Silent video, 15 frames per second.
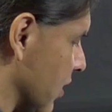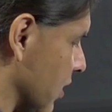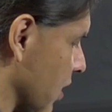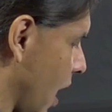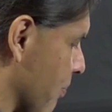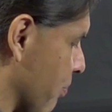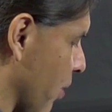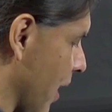
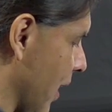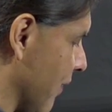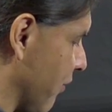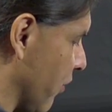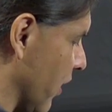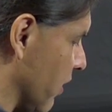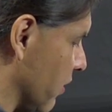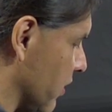stopped praying
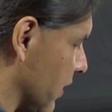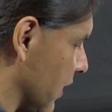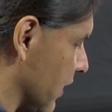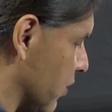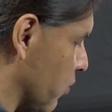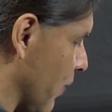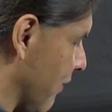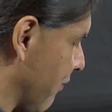for you
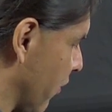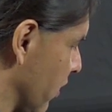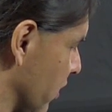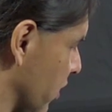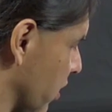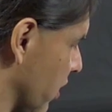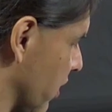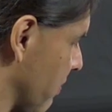since we first
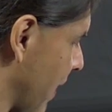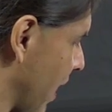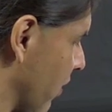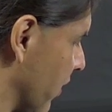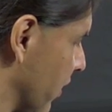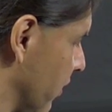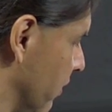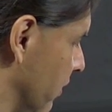heard
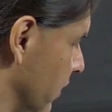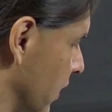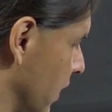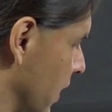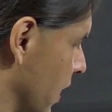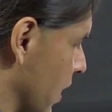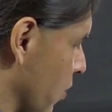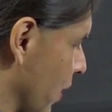about you.
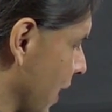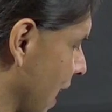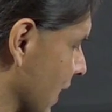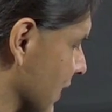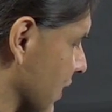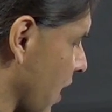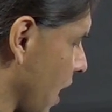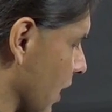We
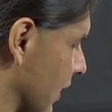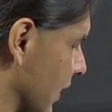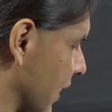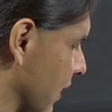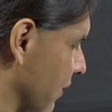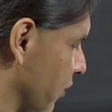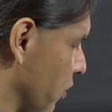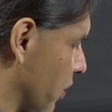ask God to
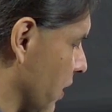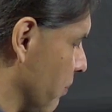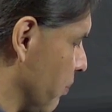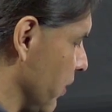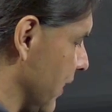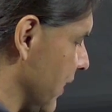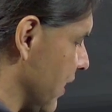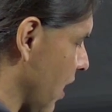give you
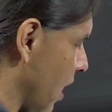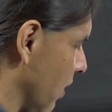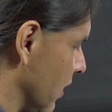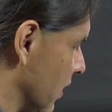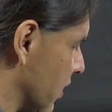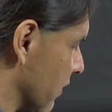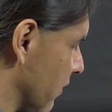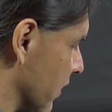complete
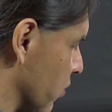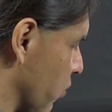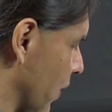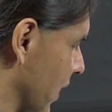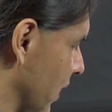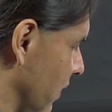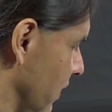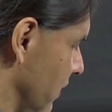knowledge of His
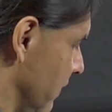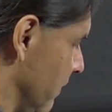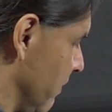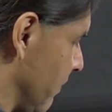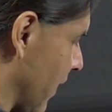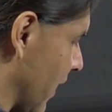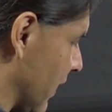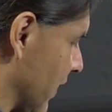will
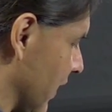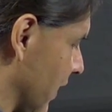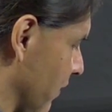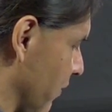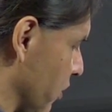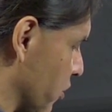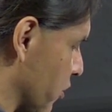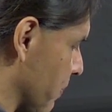and to give
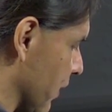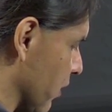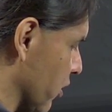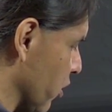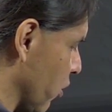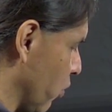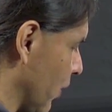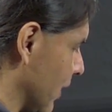you
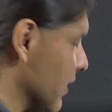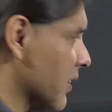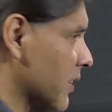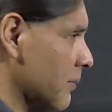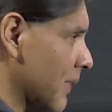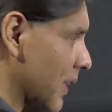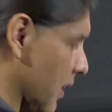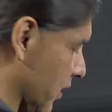spiritual
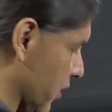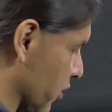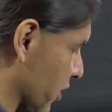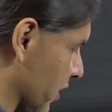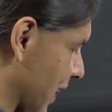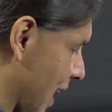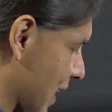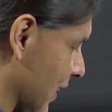wisdom and
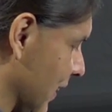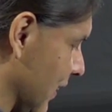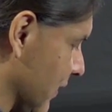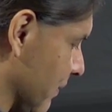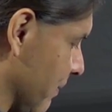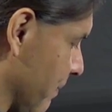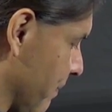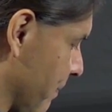understanding.
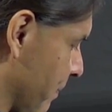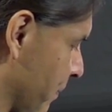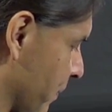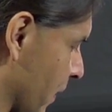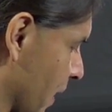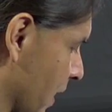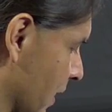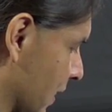
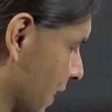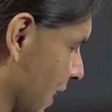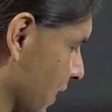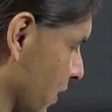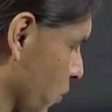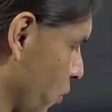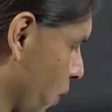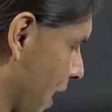Then
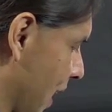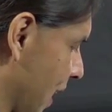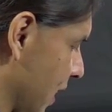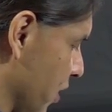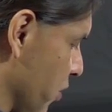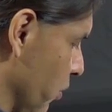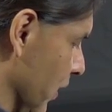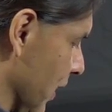the way
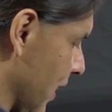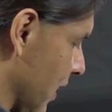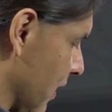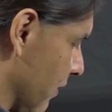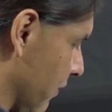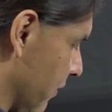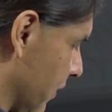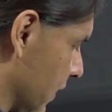you
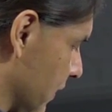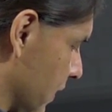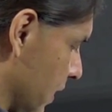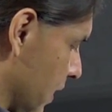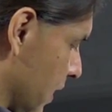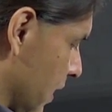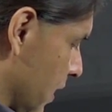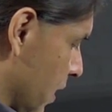live
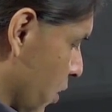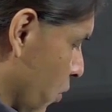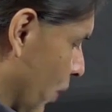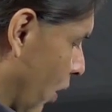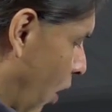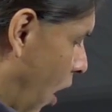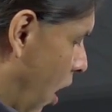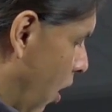
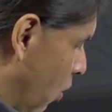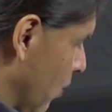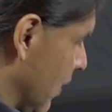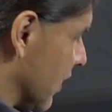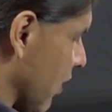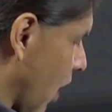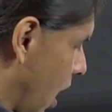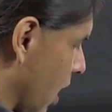will
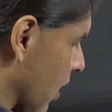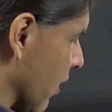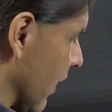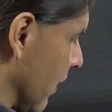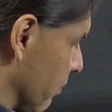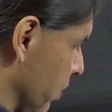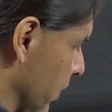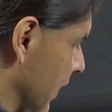always honor
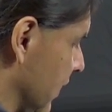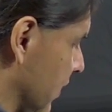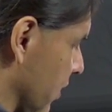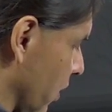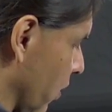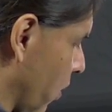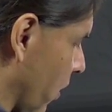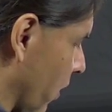and please the
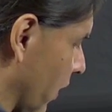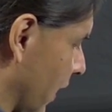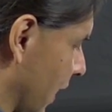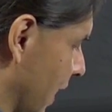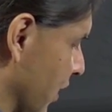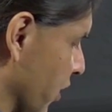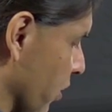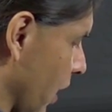Lord,
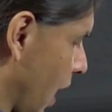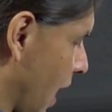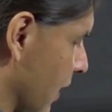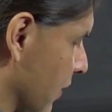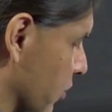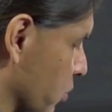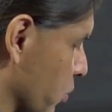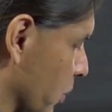and your
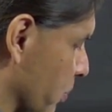lives will